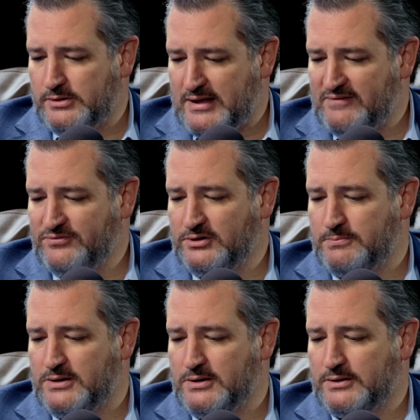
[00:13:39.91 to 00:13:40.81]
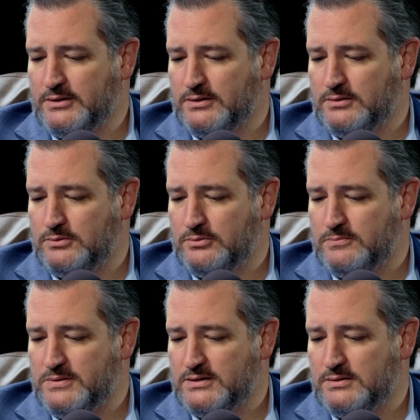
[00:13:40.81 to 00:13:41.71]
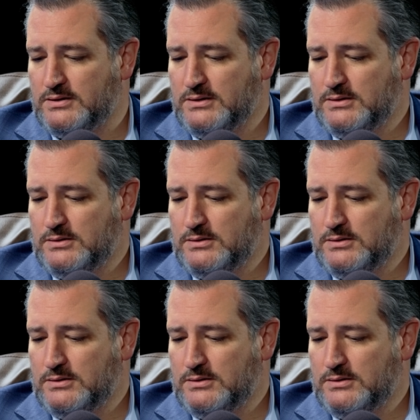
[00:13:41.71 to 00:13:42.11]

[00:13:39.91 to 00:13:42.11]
an African American who had been